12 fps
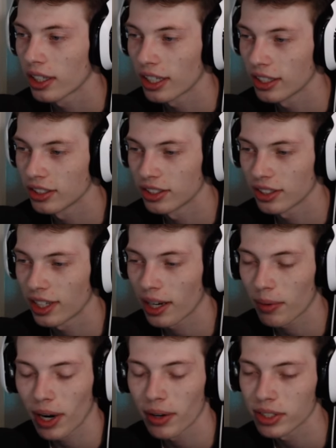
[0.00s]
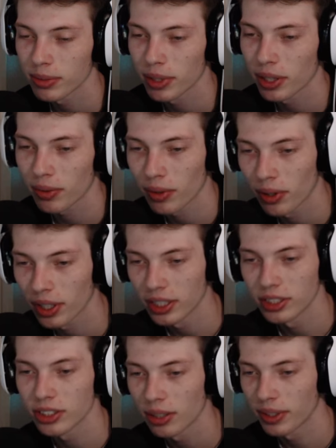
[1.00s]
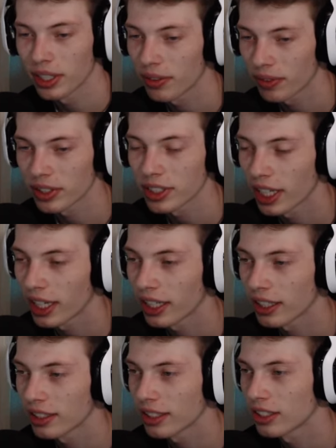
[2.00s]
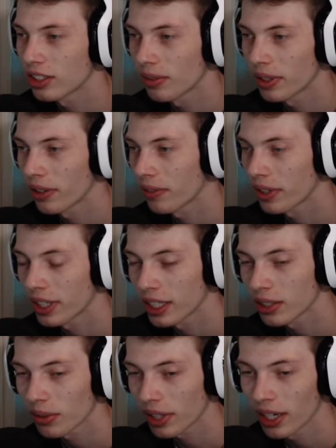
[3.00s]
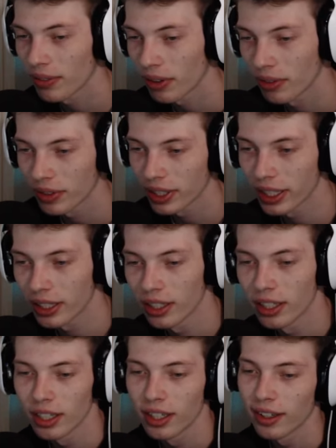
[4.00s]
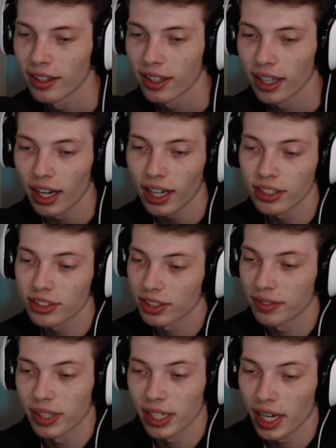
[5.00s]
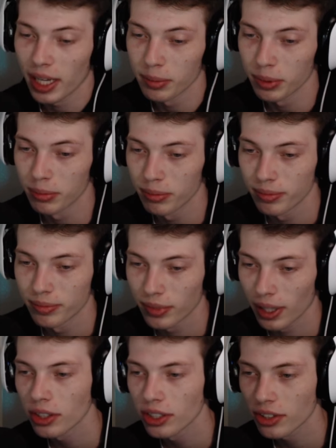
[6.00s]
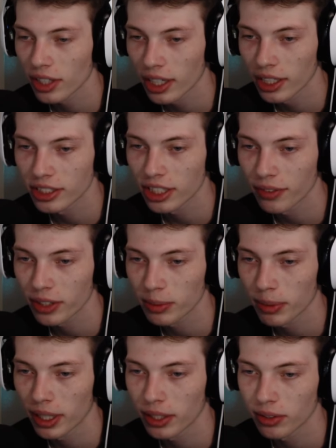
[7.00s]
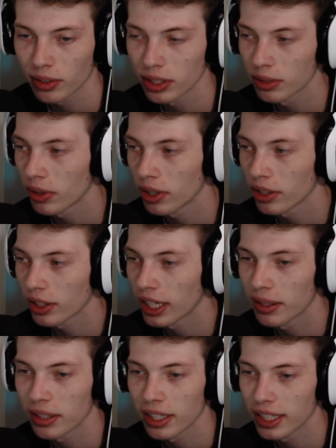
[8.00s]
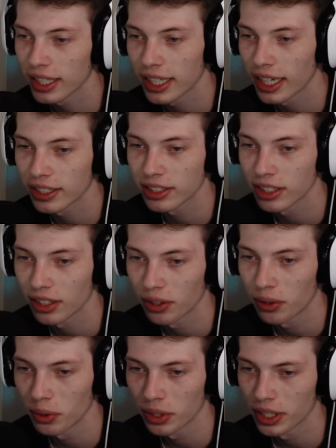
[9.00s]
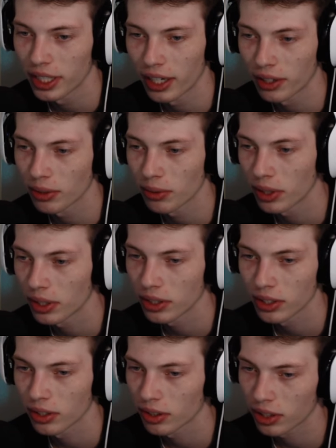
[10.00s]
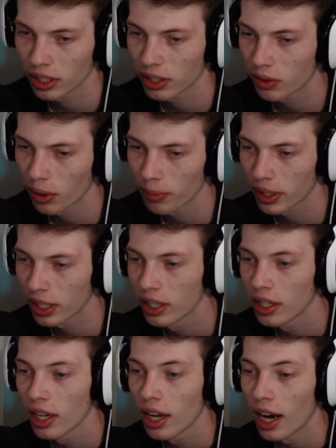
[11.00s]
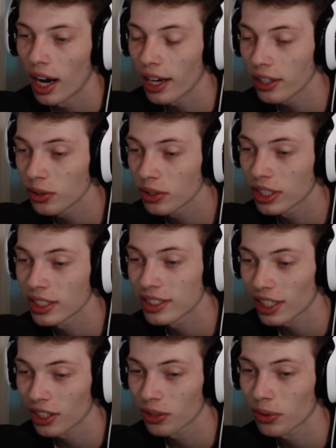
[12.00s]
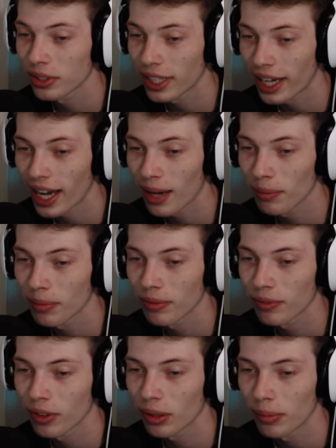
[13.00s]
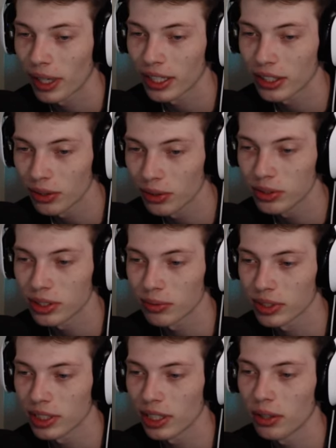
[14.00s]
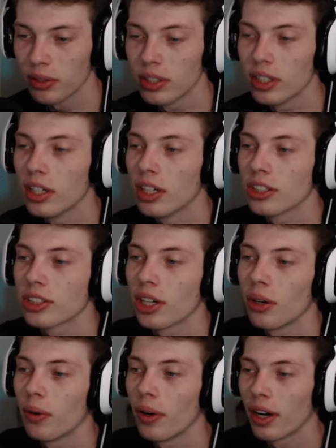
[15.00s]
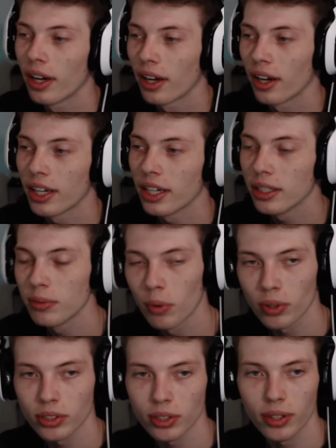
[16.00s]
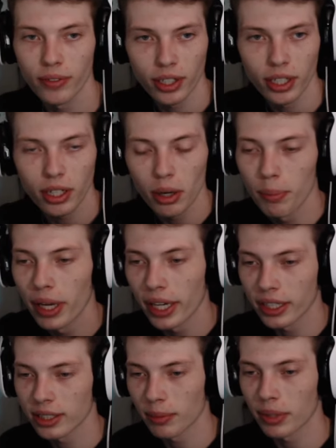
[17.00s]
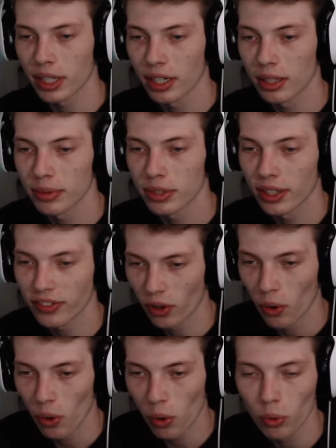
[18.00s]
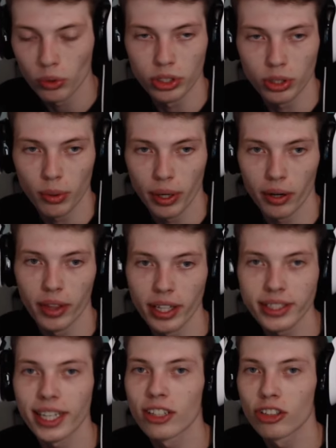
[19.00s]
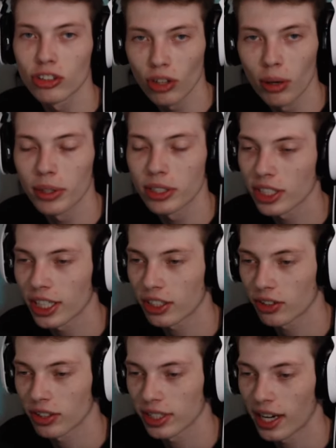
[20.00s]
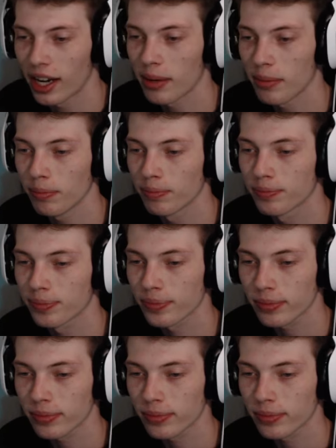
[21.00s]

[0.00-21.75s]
because, like, why would you be thrown in so many different settings and so many different things with FOV? I just leave it enabled. So all these are kind of self-explanatory. You want your ADS to hold it down. You want your equipment. I use contextual tap for my use and reload. So in Warzone, if you're gonna go pick something up, you have to hold square. That takes so much extra time.